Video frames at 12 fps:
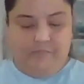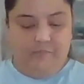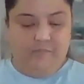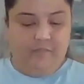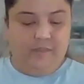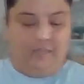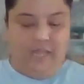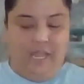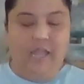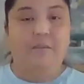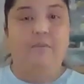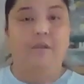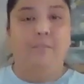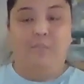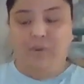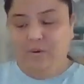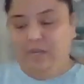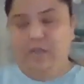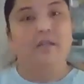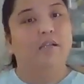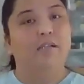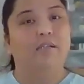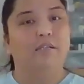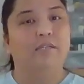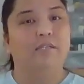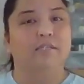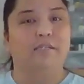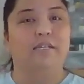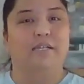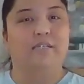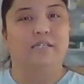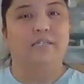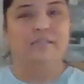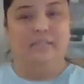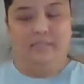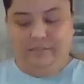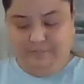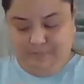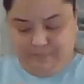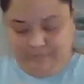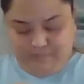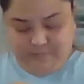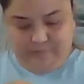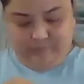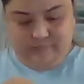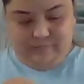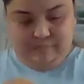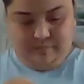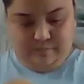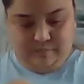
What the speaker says: I do that too. And for anybody who does cookies, you can take the